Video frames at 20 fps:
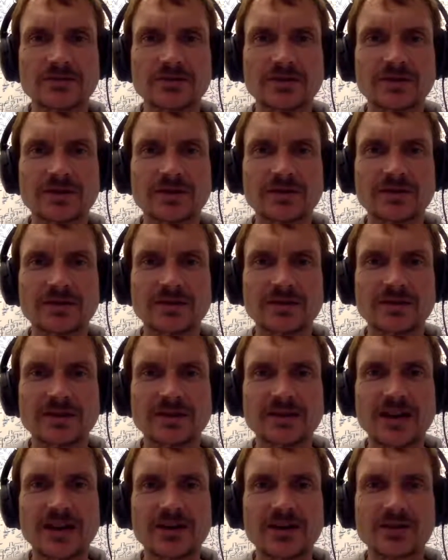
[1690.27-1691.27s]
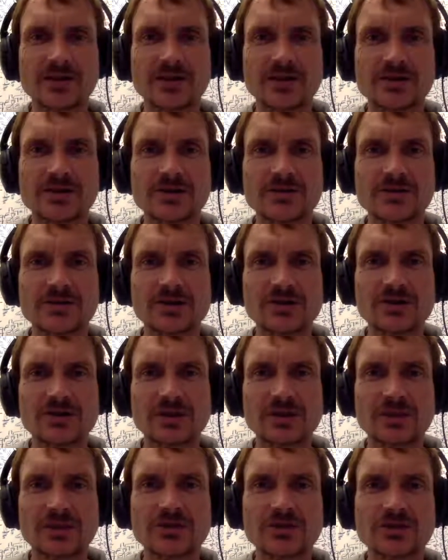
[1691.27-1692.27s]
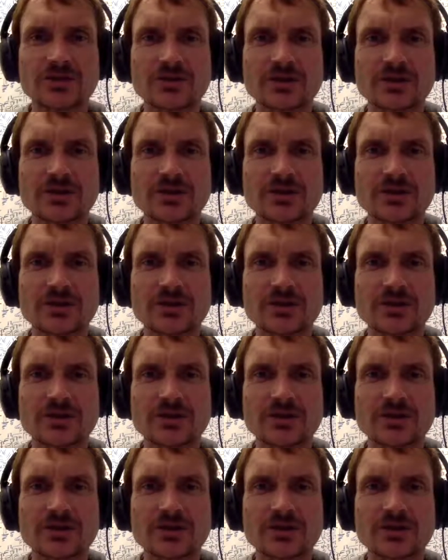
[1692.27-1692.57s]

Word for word: Dachau concentration camp, they took these